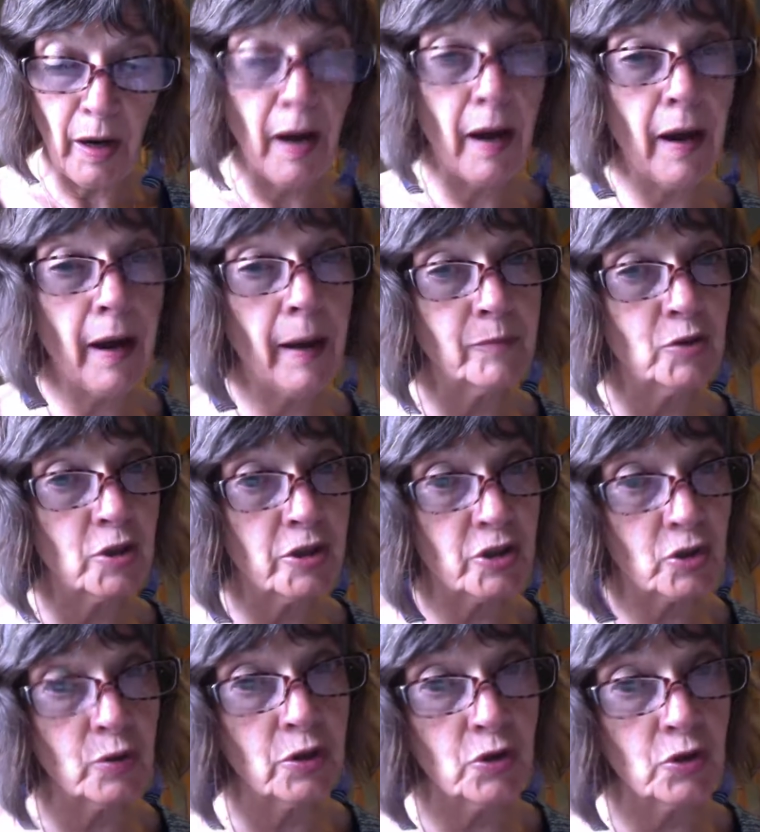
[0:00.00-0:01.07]
I'm just
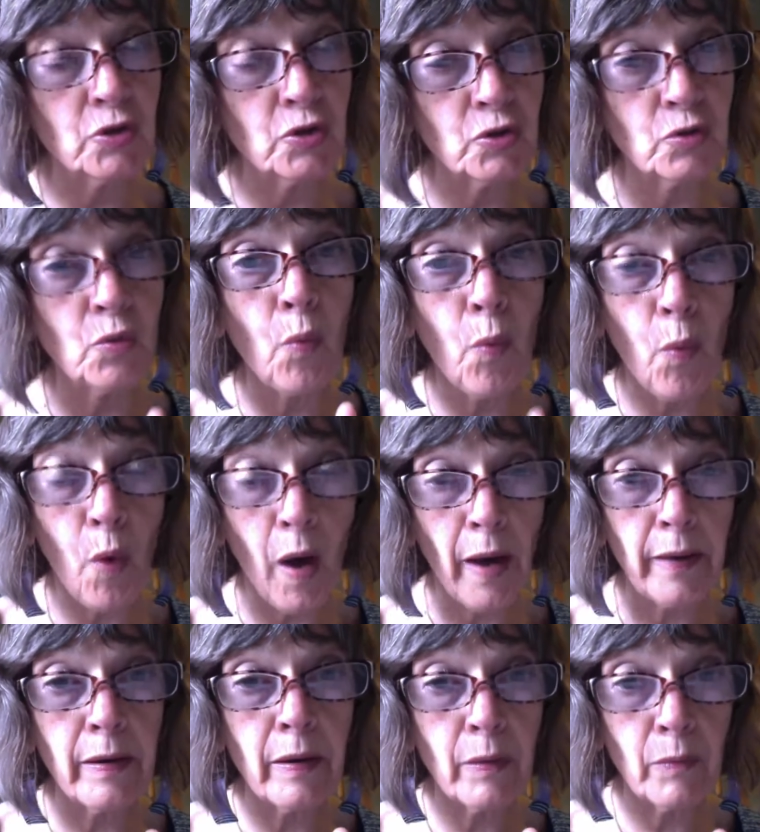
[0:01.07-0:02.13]
going to do
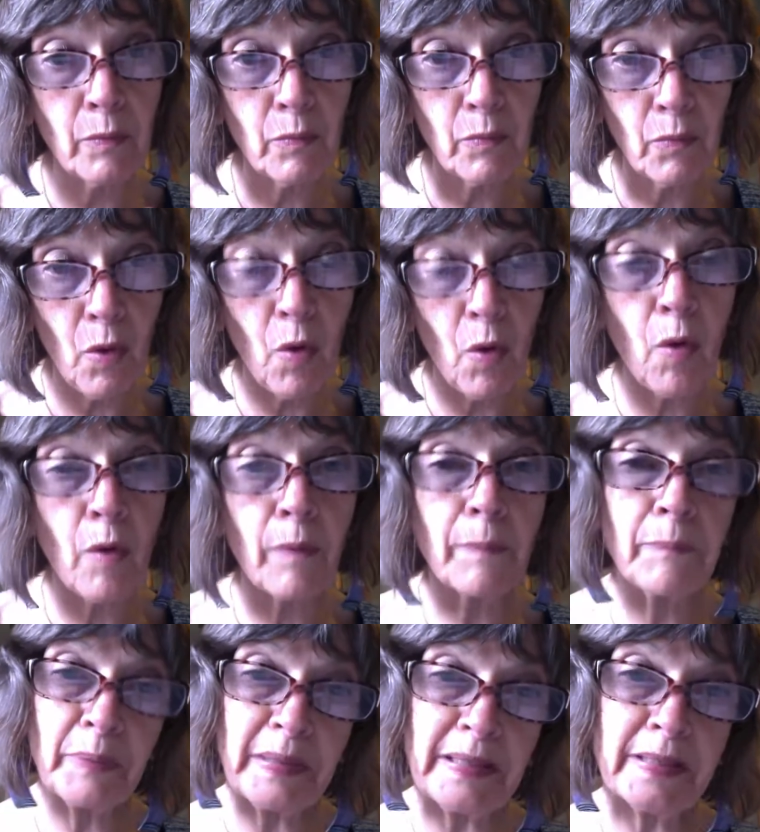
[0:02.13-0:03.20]
one more
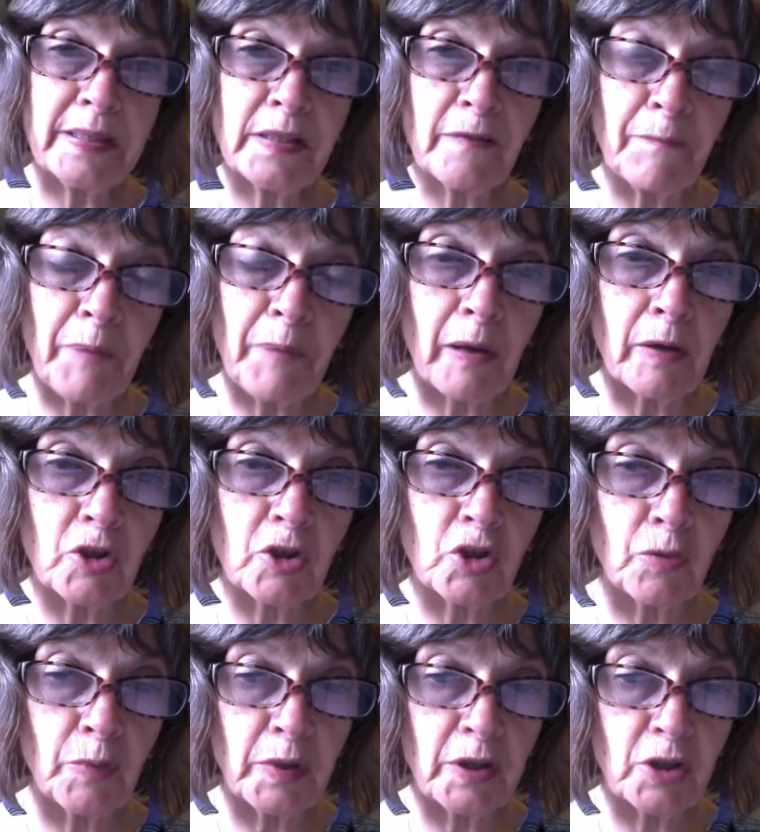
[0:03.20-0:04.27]
piece of
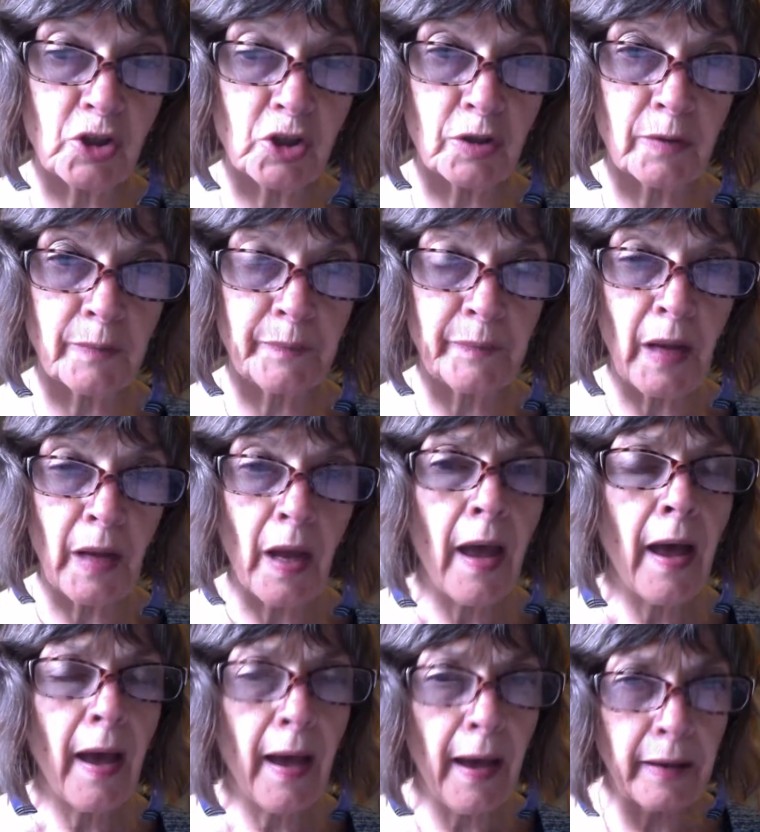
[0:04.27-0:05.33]
punctuation.
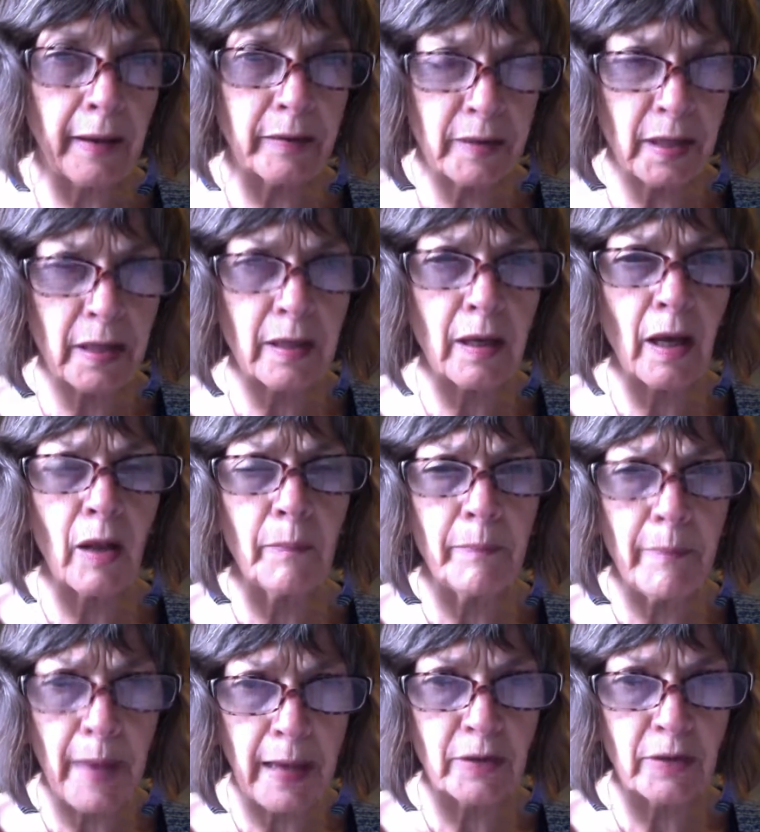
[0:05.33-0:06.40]
I think I'll
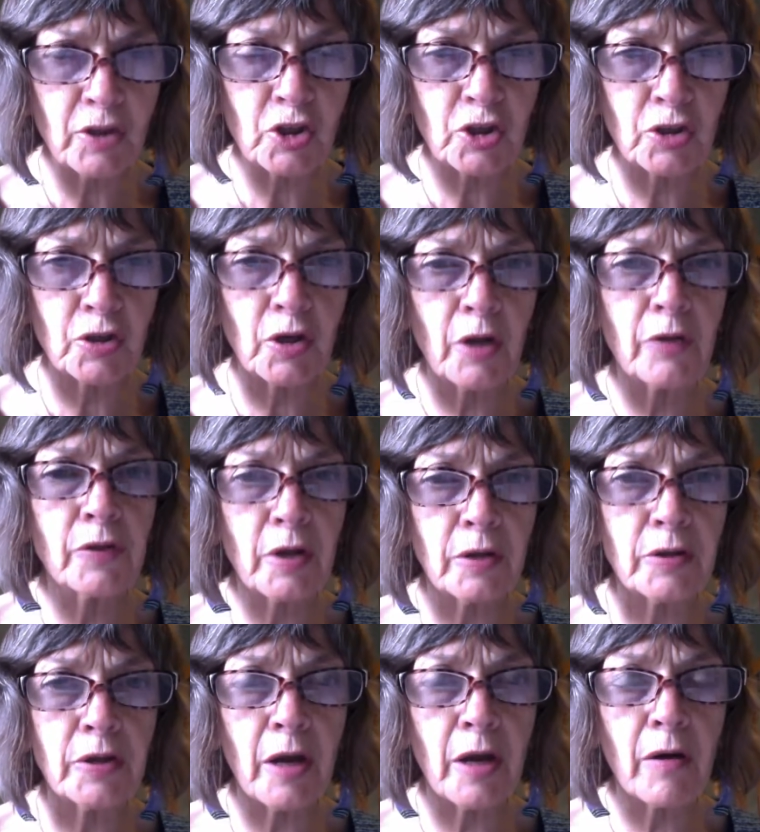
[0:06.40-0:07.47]
mention that
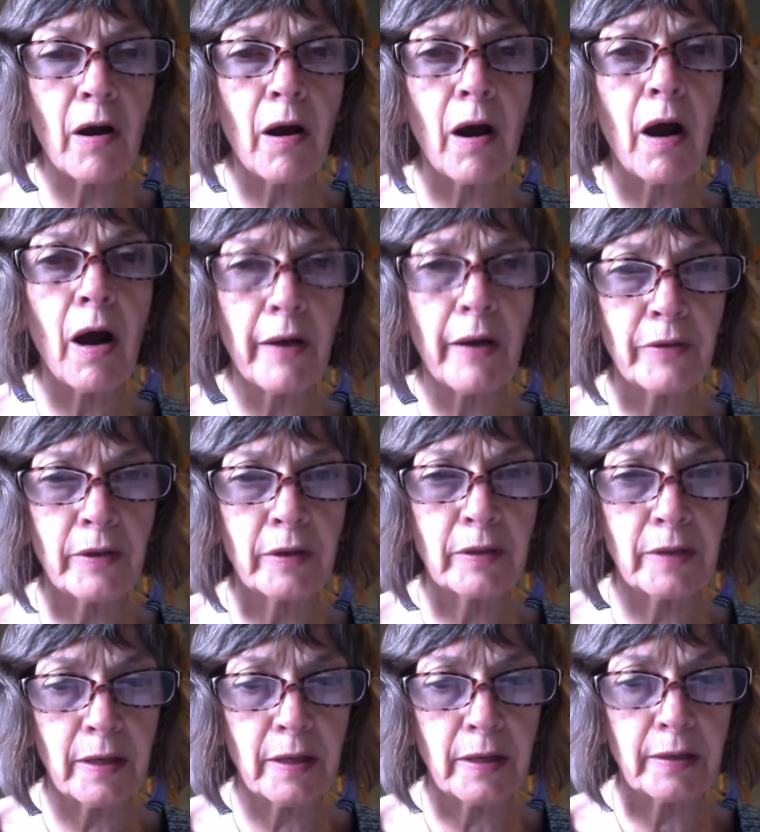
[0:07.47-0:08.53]
there are other
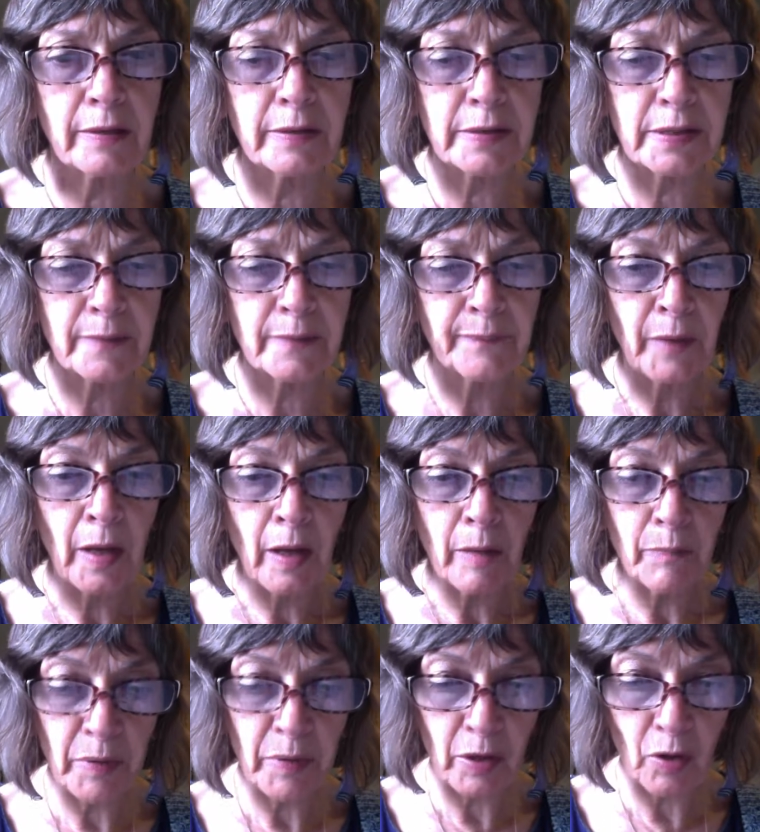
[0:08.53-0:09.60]
things
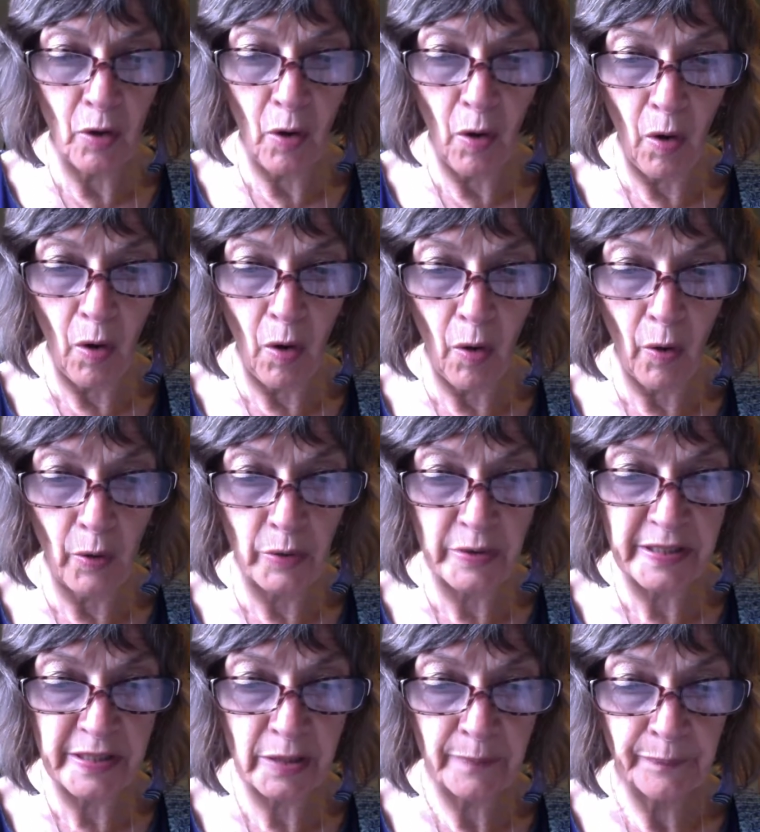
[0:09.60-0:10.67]

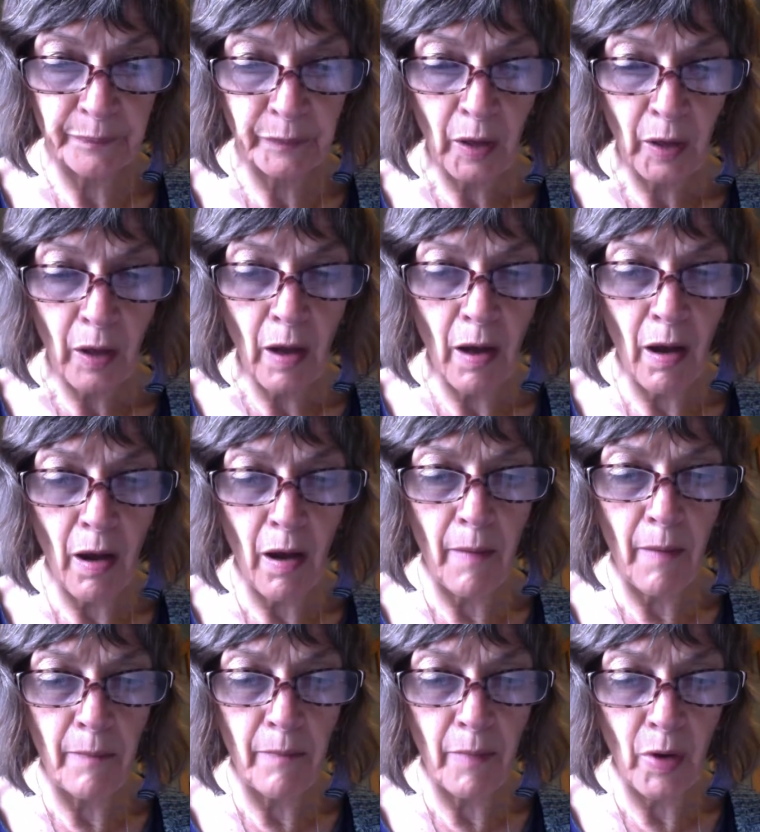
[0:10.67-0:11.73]
because
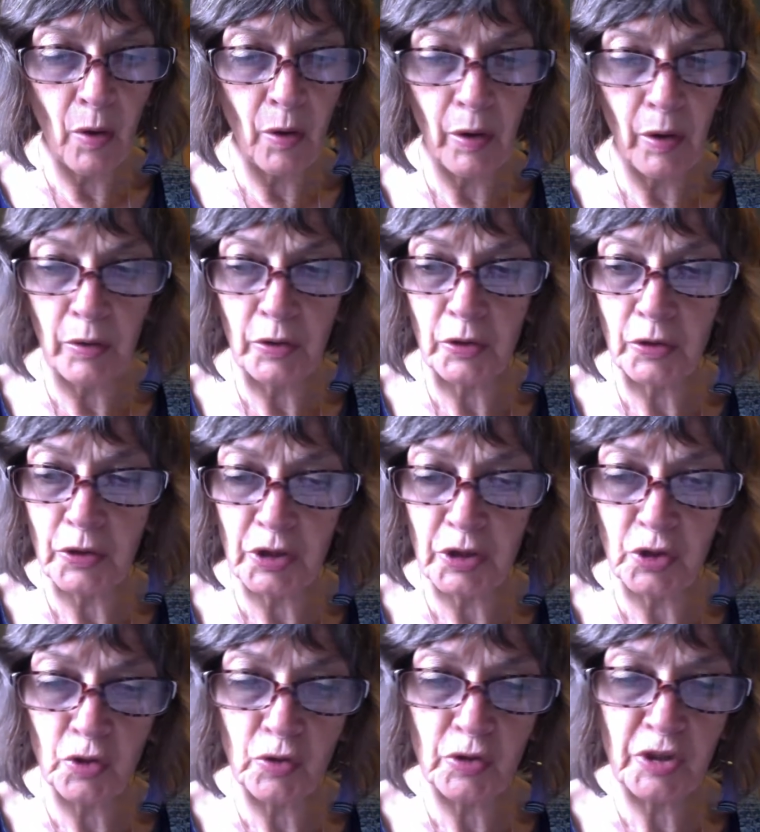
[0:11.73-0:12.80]
did
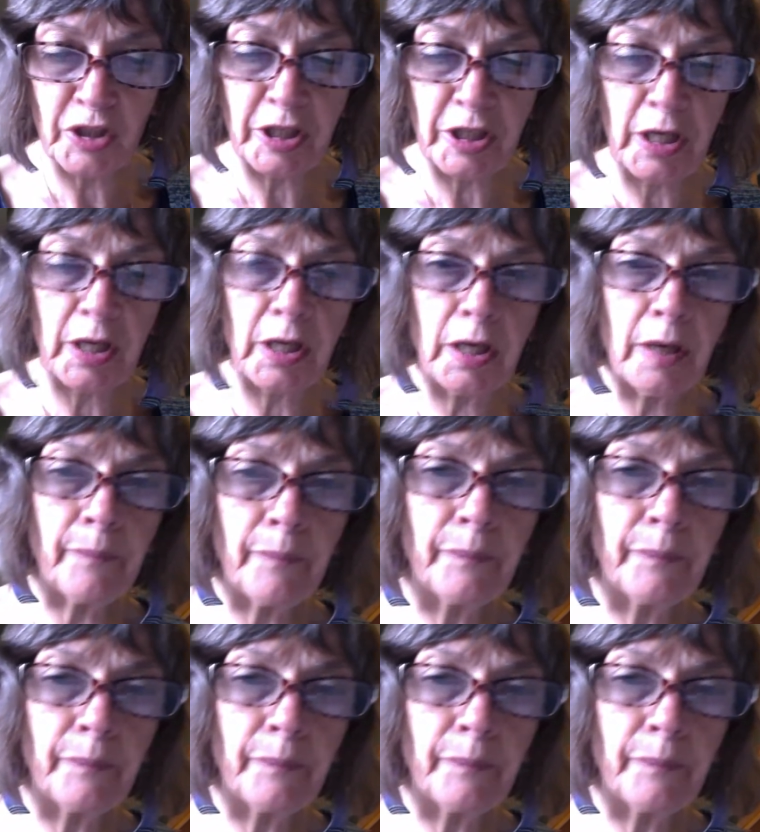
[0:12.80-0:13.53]
you see